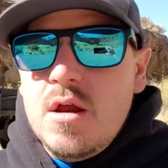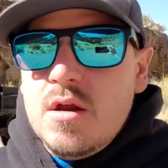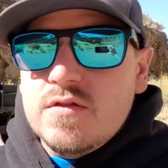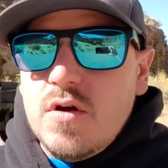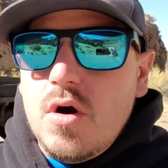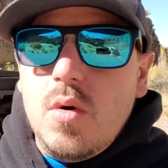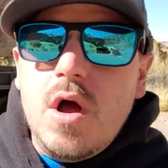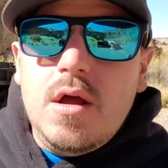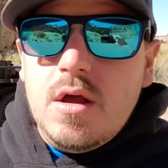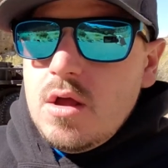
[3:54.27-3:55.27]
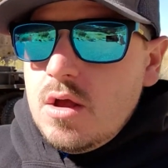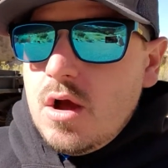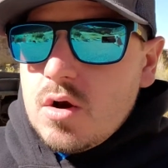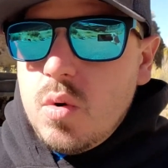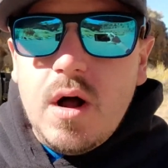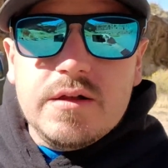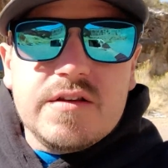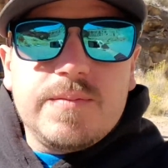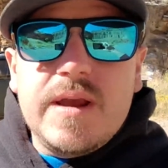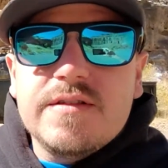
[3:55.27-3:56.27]
So quality
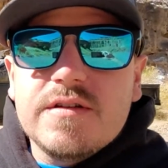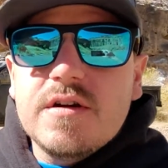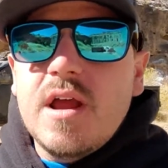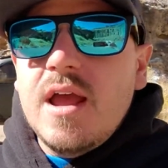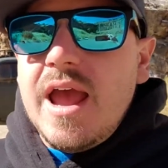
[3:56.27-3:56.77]
spacer